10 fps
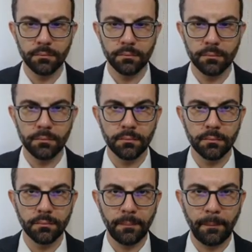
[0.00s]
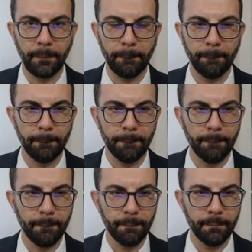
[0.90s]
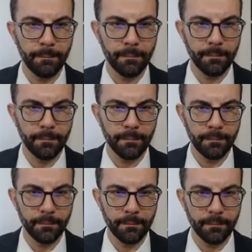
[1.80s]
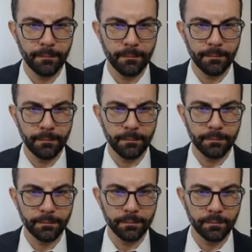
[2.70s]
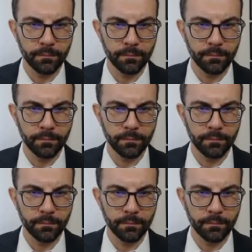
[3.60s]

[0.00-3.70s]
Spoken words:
(silent)